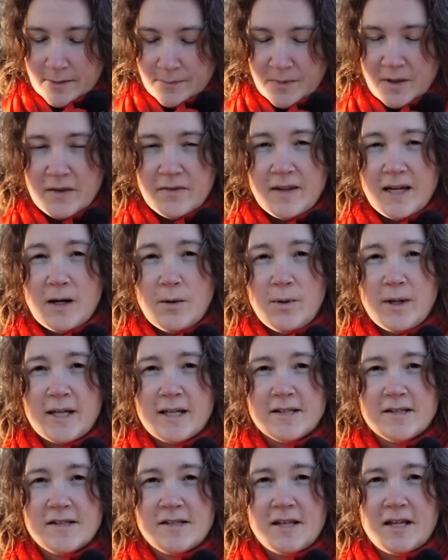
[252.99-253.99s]
And there we
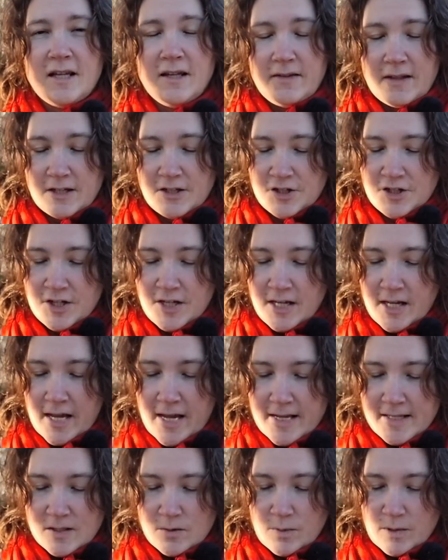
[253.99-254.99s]
can see that she
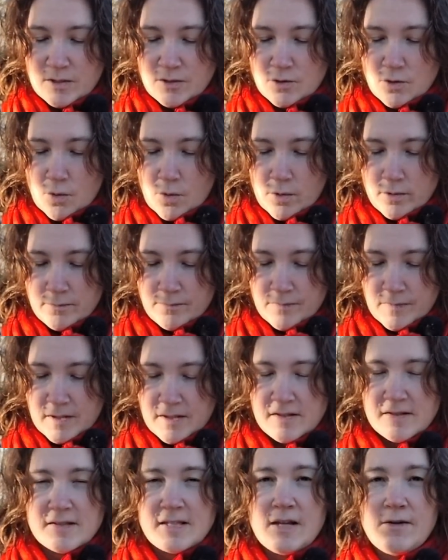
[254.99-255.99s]
has withdrawn
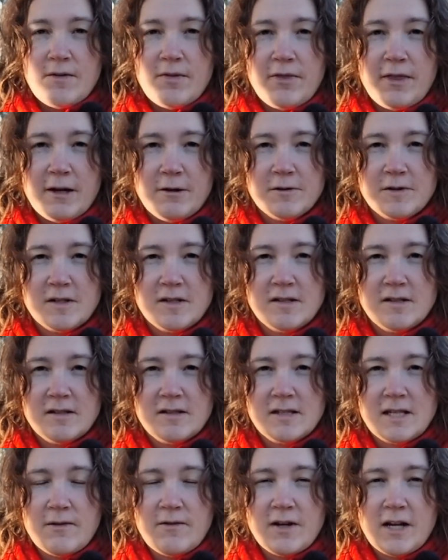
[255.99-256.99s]

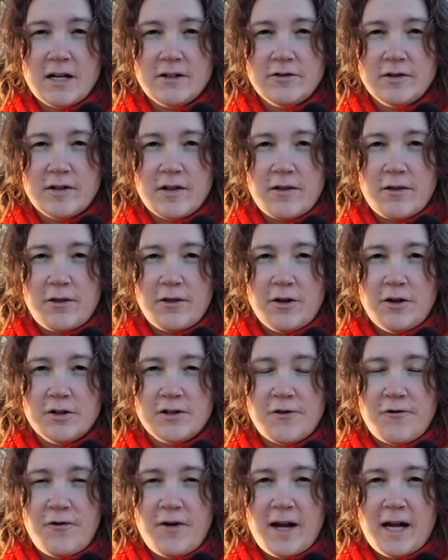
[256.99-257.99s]

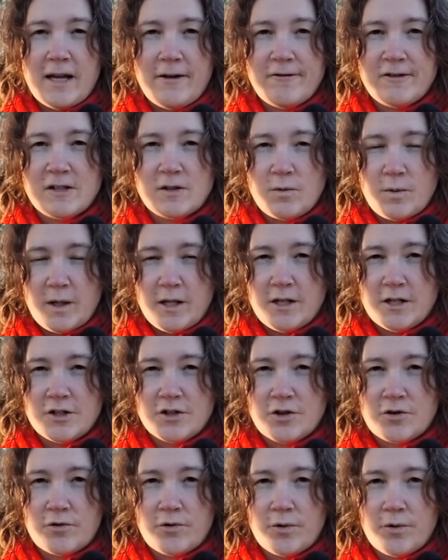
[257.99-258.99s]
7,735
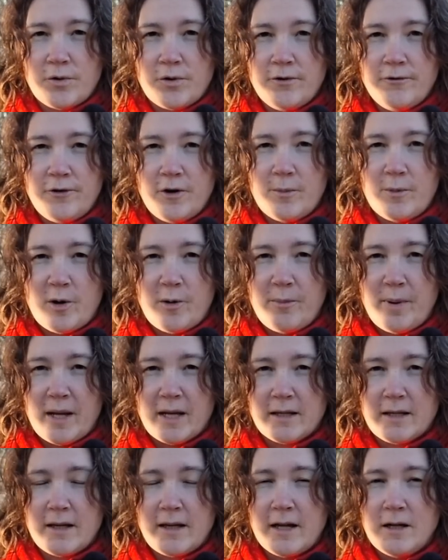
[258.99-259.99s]
Swedish kronor from her
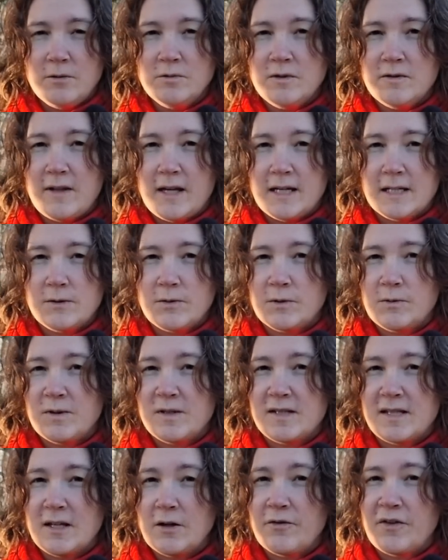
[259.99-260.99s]
bank account. That is what we
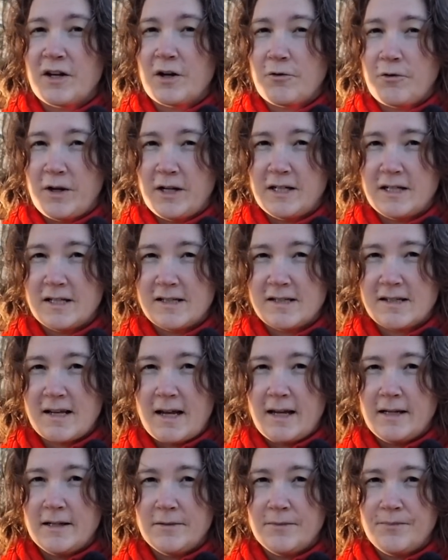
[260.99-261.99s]
see on the credit
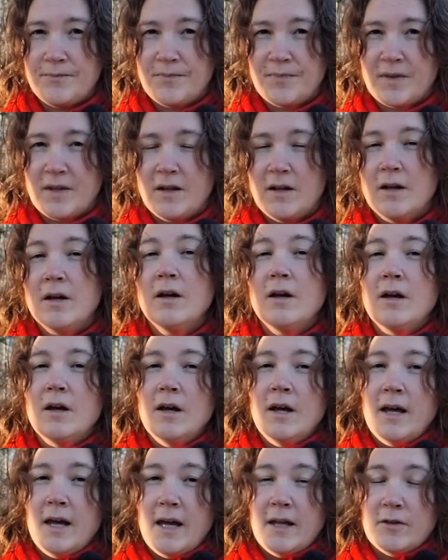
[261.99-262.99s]
side.
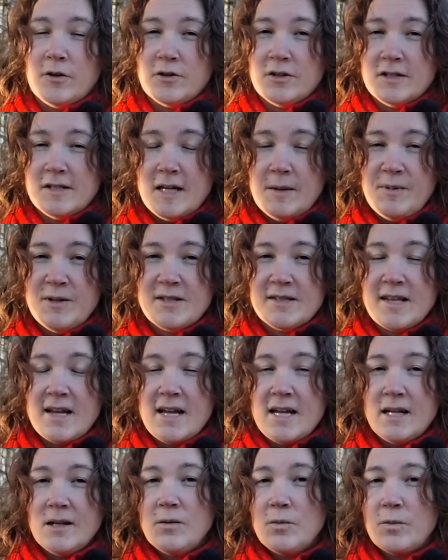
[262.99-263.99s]
And on the debit
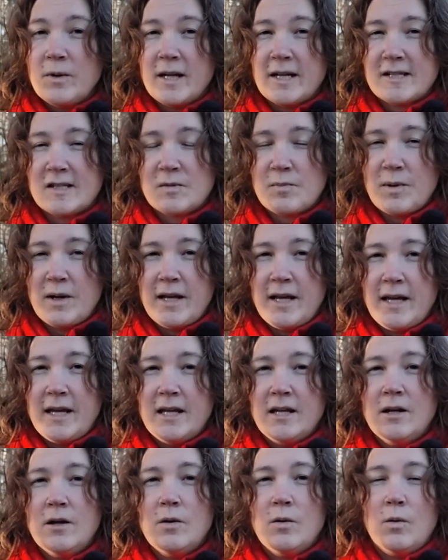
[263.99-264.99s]
side, we
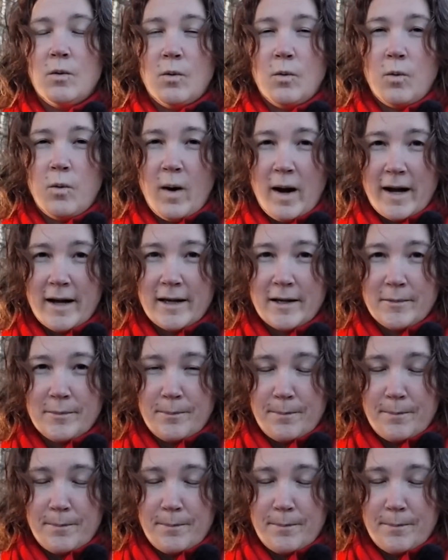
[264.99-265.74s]
explain why.